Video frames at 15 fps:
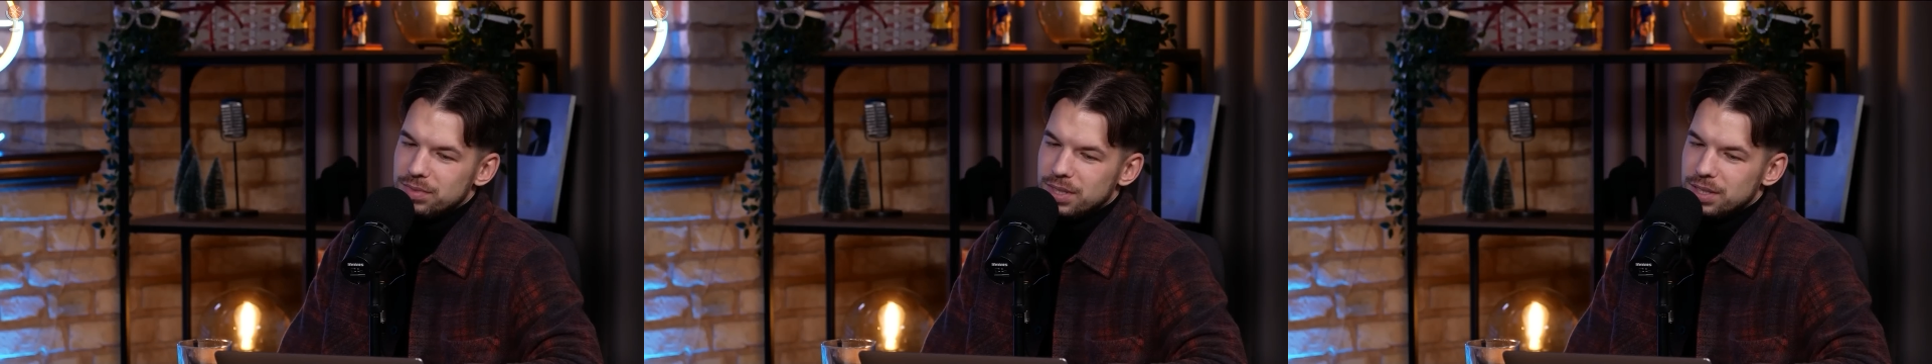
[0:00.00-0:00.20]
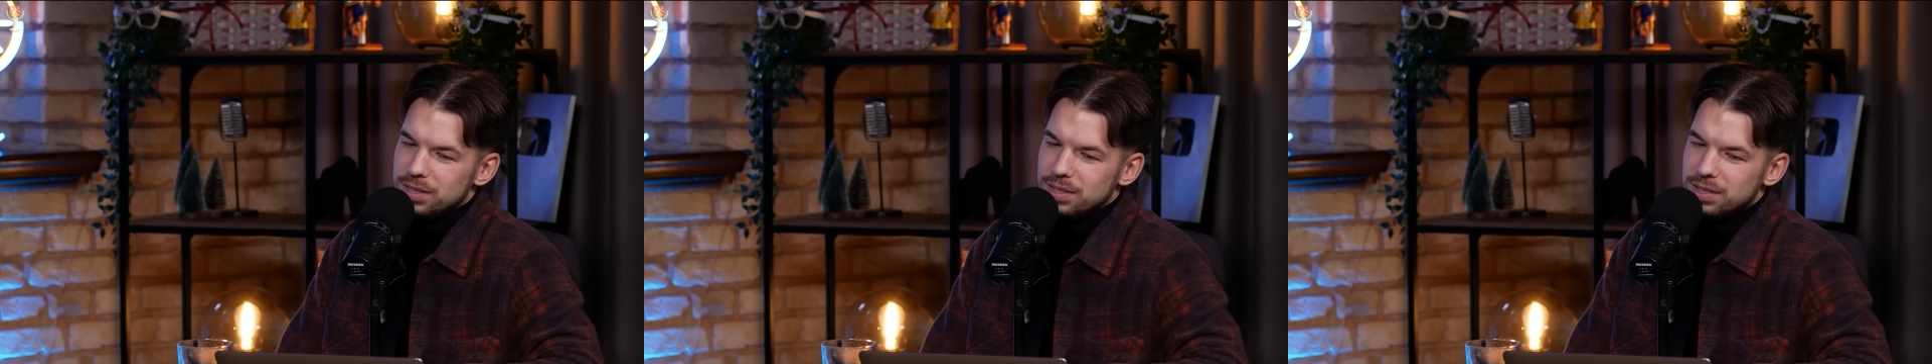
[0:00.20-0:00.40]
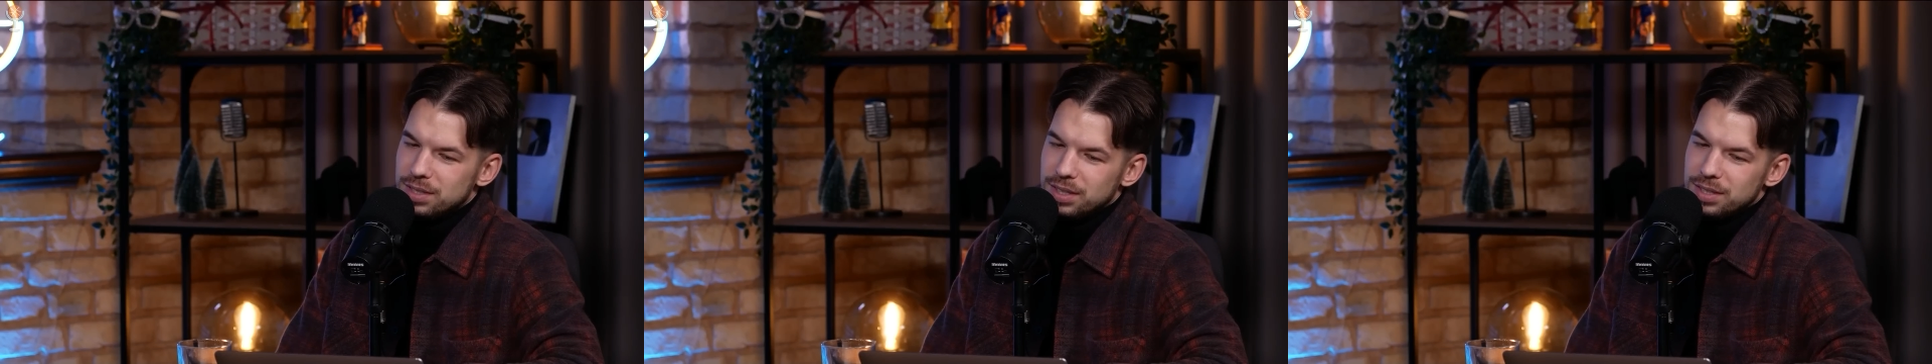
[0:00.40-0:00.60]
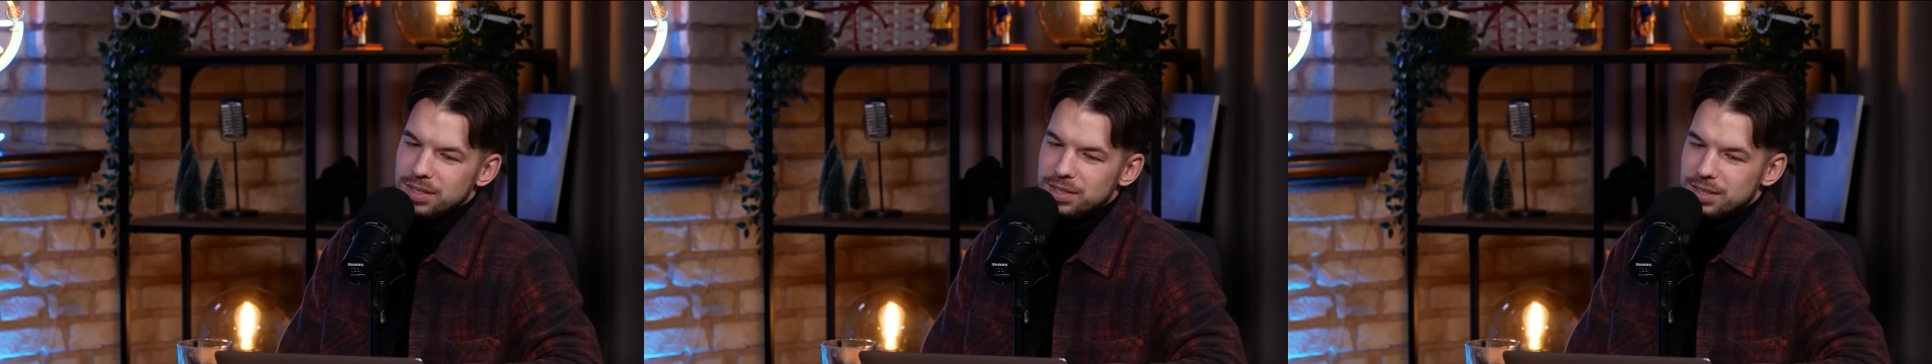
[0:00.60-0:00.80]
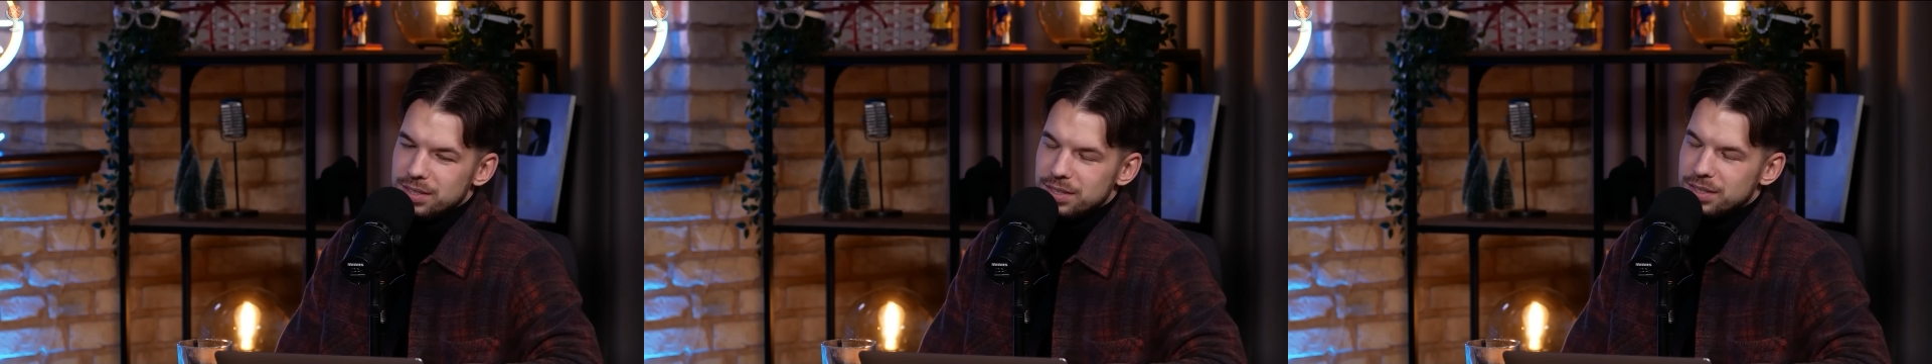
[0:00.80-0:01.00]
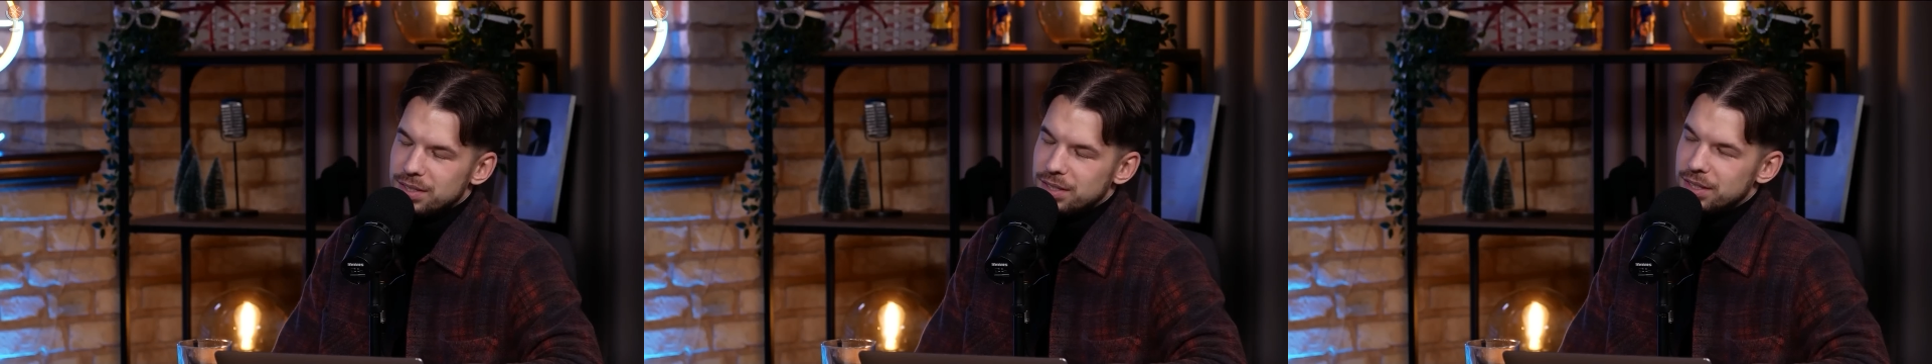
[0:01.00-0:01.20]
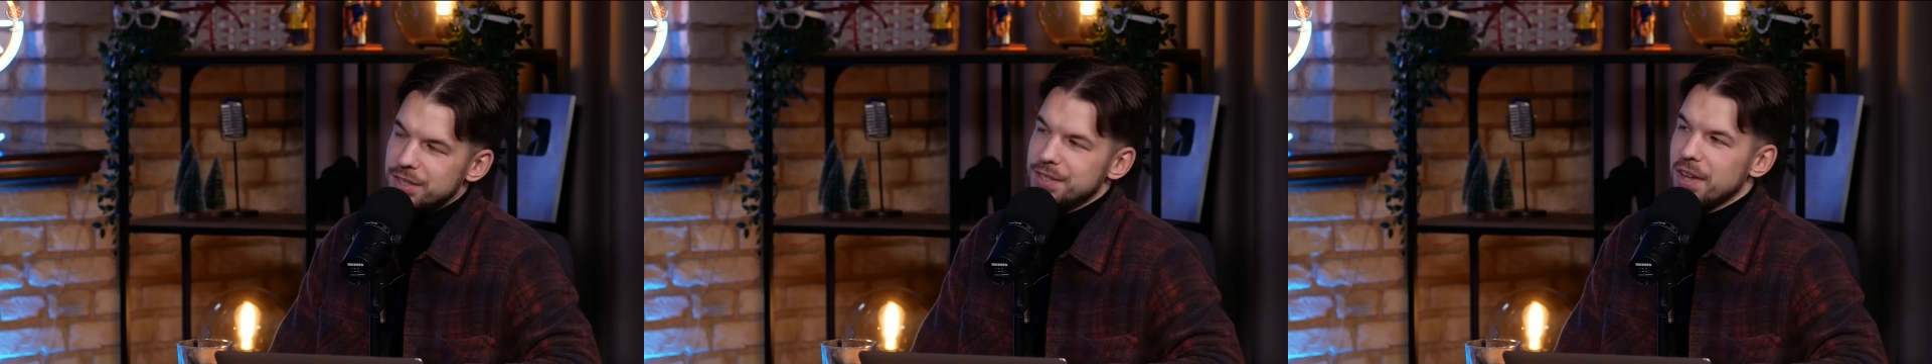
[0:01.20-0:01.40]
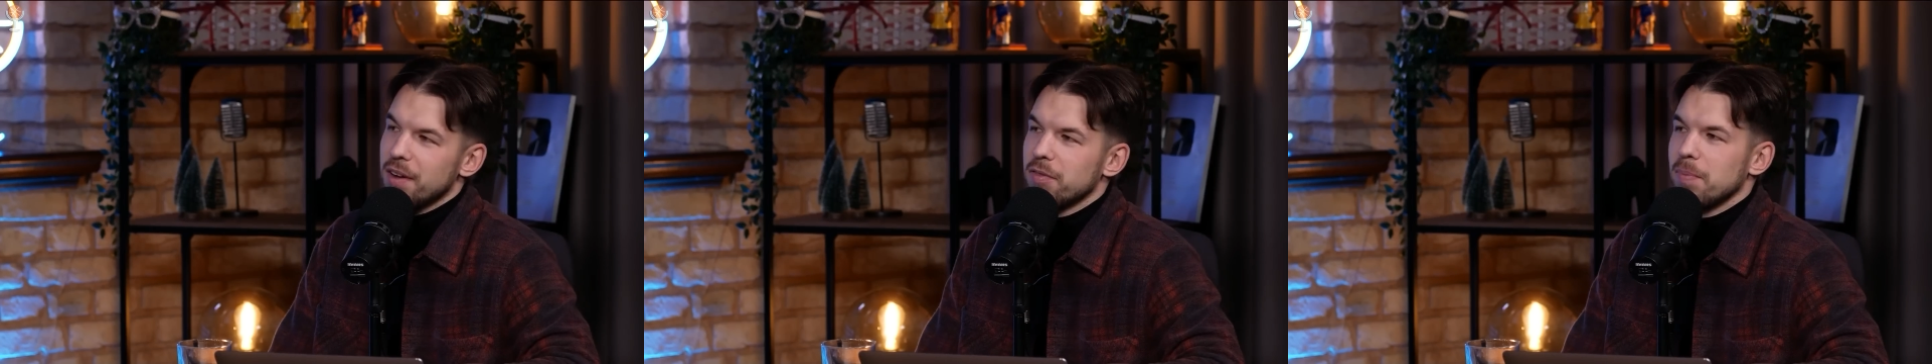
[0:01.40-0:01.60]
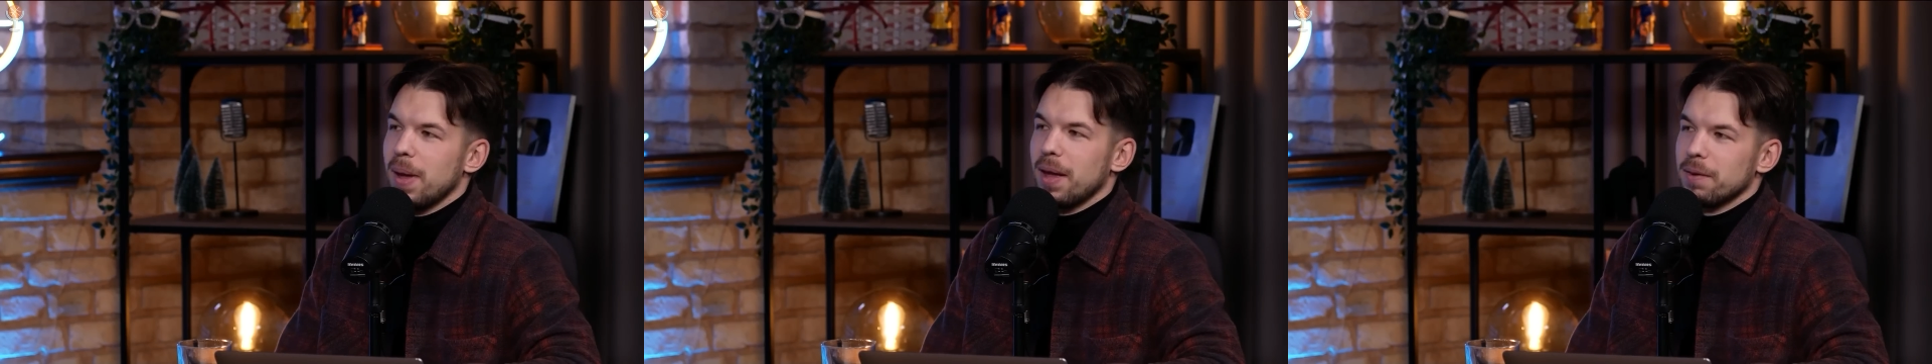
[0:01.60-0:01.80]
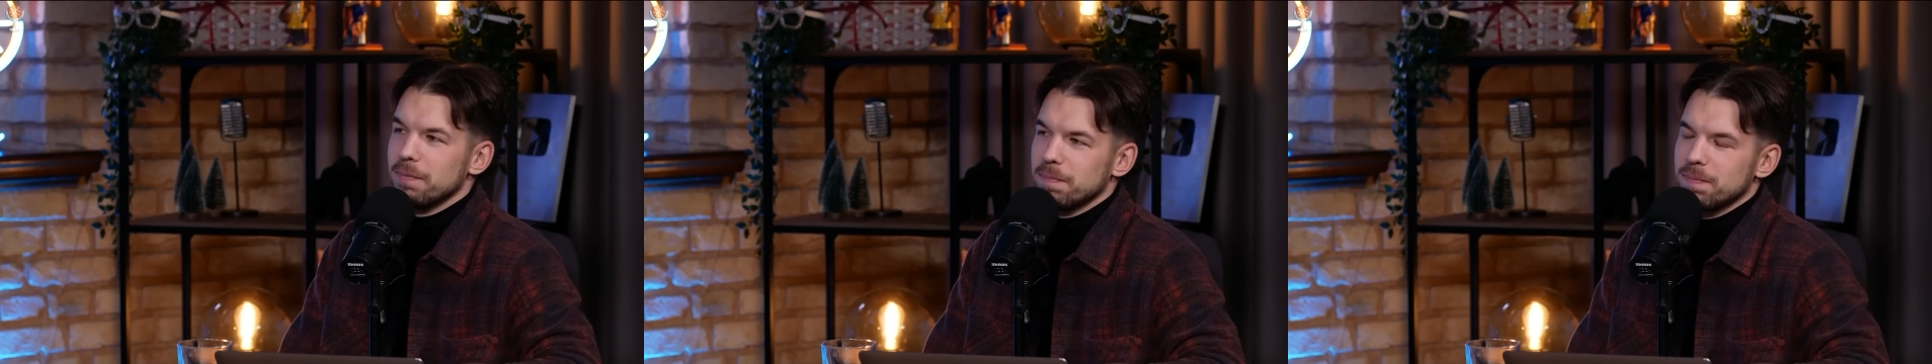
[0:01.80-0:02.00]
It's tough,
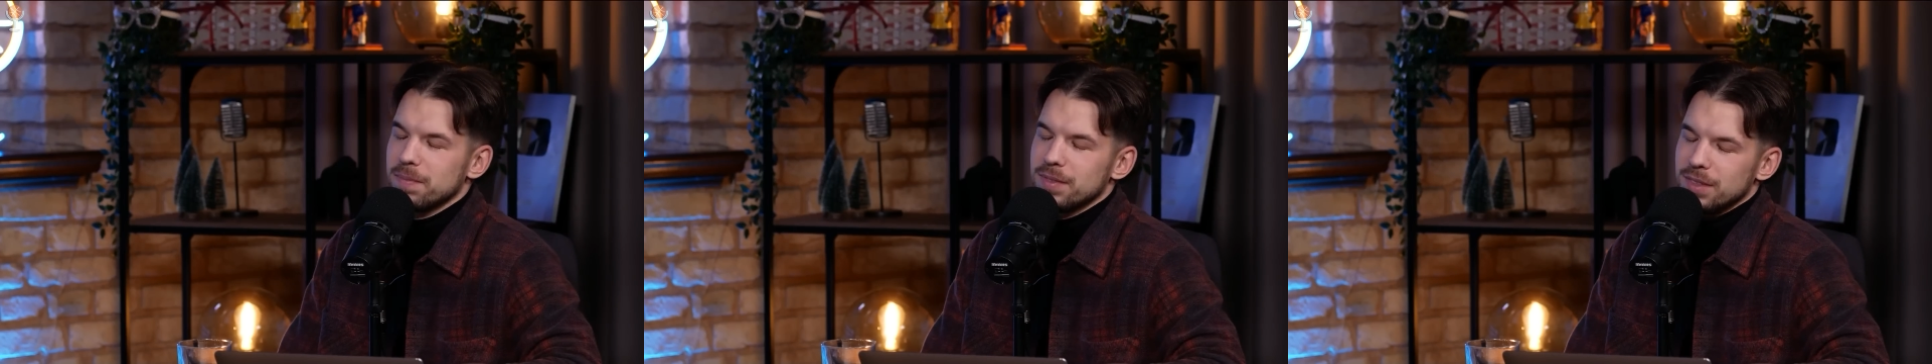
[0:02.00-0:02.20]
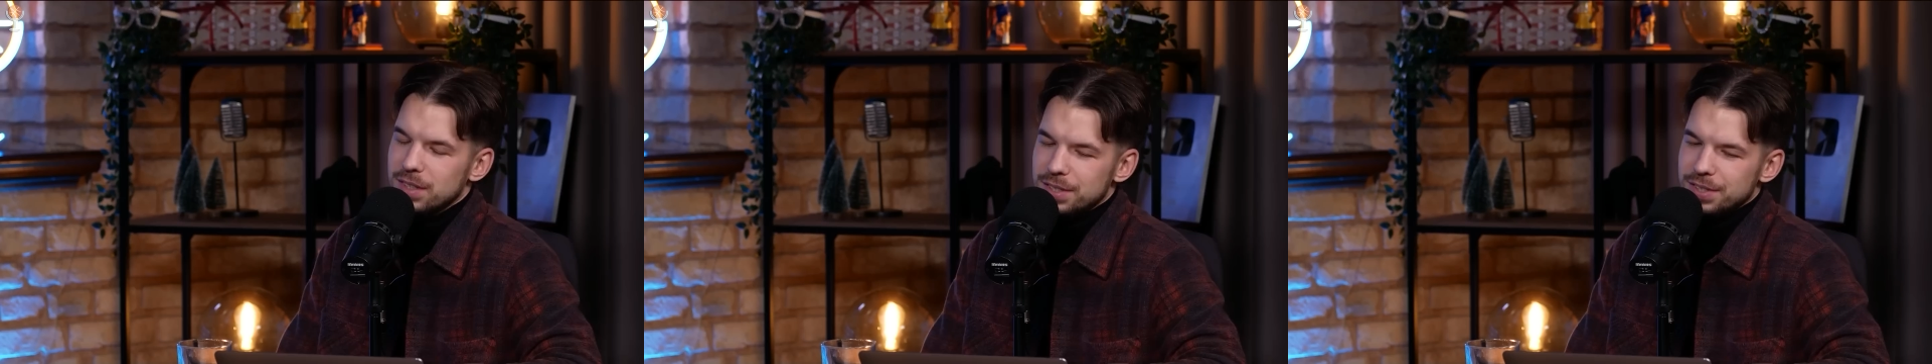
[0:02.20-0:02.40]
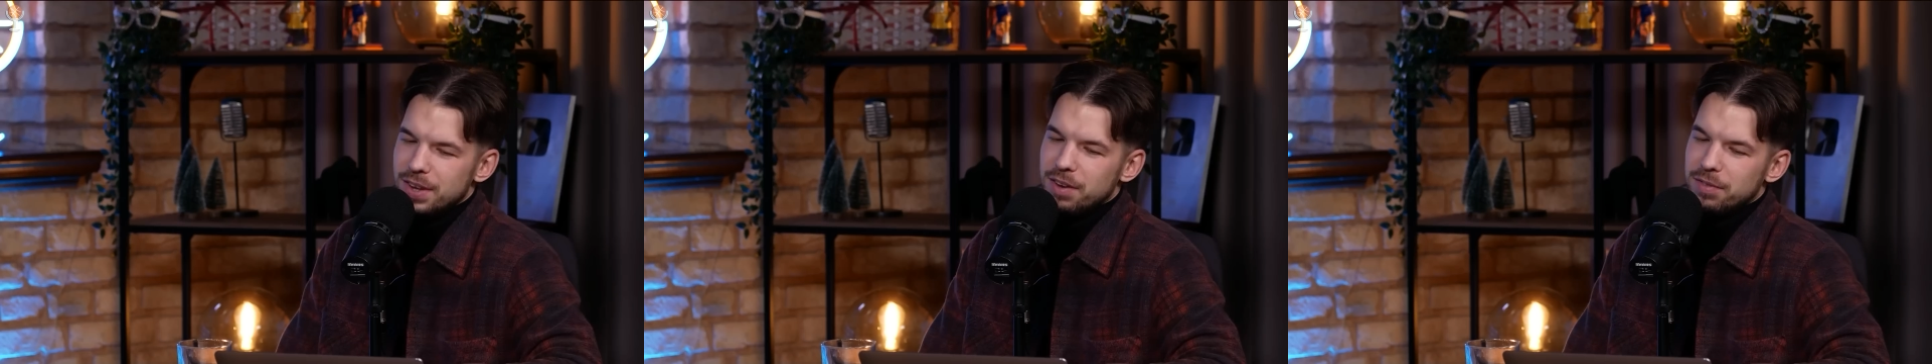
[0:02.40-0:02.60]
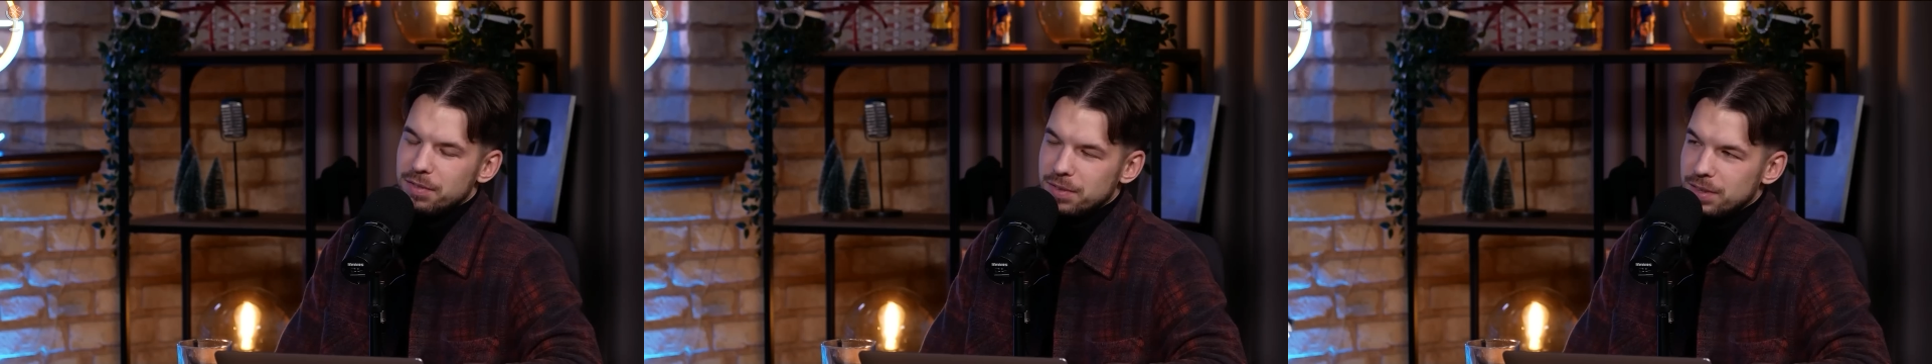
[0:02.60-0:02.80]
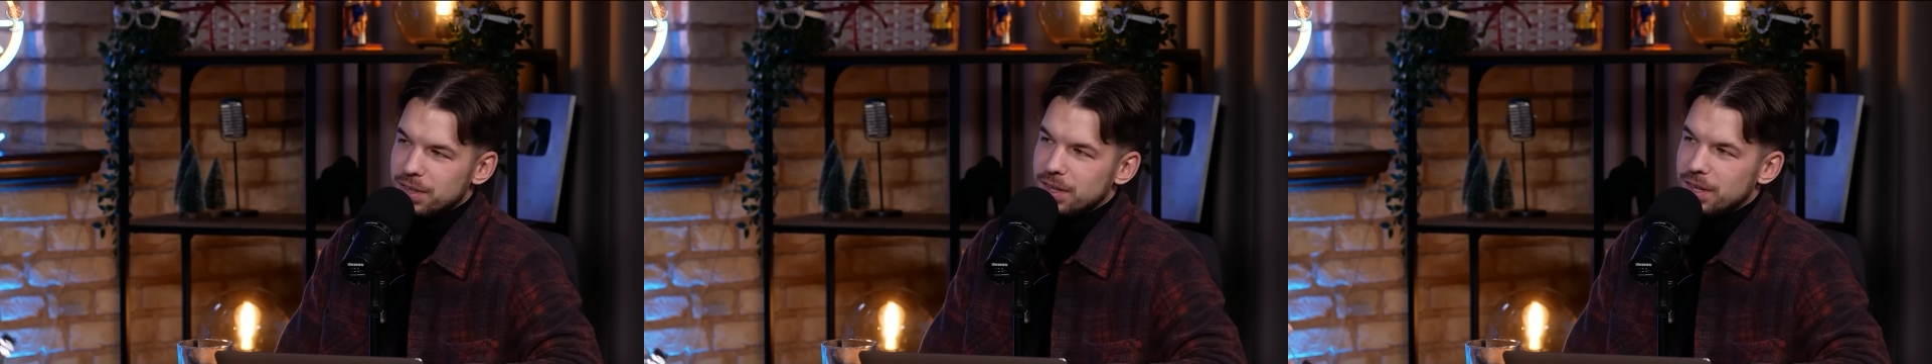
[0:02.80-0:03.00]
man. It's tough.